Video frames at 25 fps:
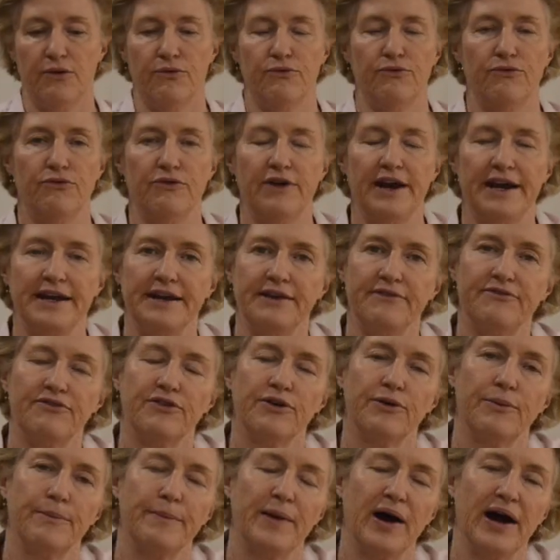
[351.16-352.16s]
ready
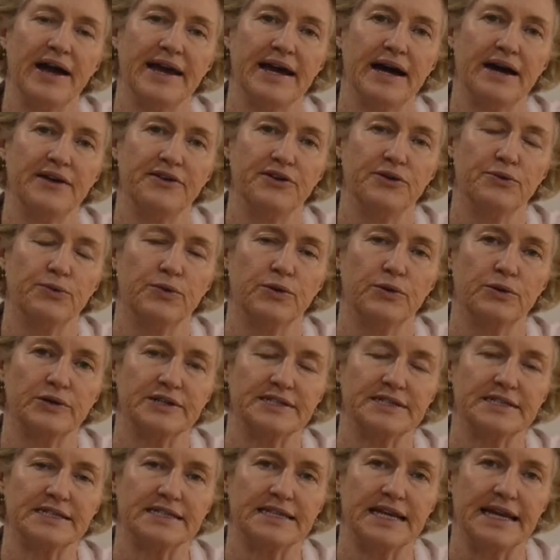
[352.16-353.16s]
for my underwater
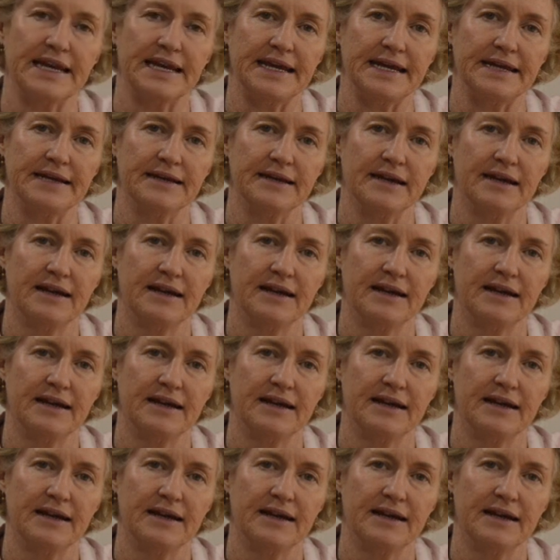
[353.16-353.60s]
scene.